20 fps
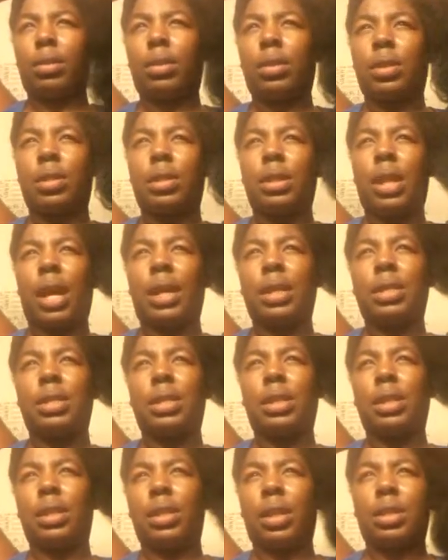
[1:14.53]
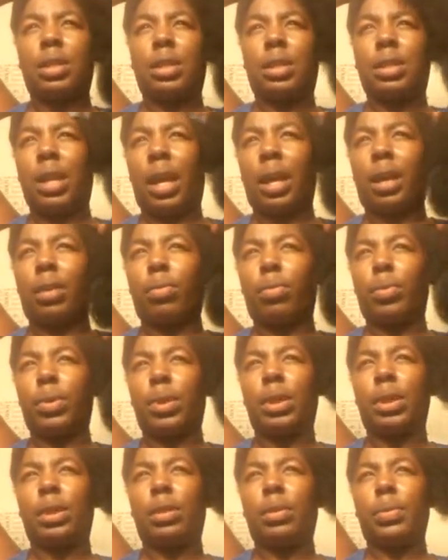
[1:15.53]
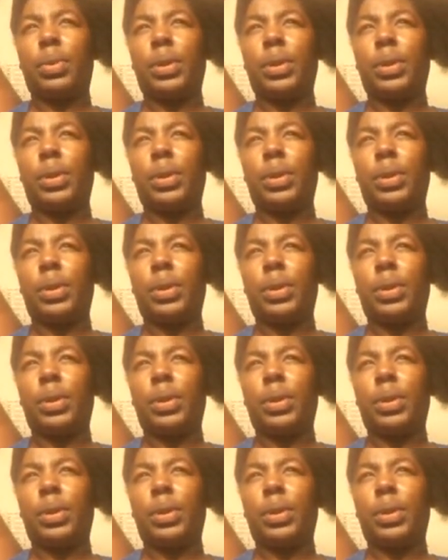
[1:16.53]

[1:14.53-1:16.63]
looks nice and it doesn't take a really,